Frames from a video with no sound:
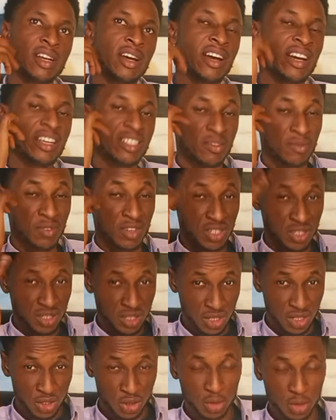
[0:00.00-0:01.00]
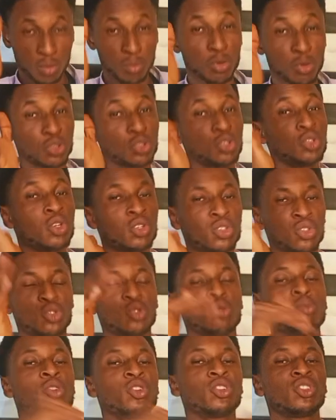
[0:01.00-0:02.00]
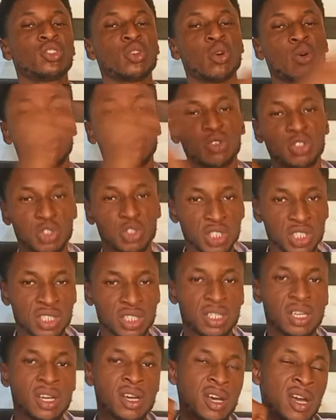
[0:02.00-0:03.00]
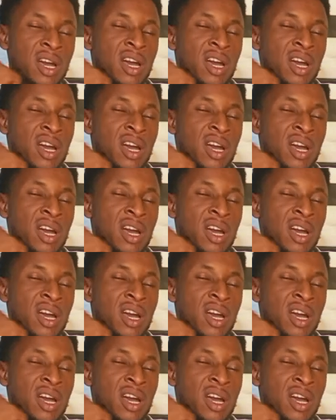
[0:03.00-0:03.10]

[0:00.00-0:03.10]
that has vegetation but not too much tall trees.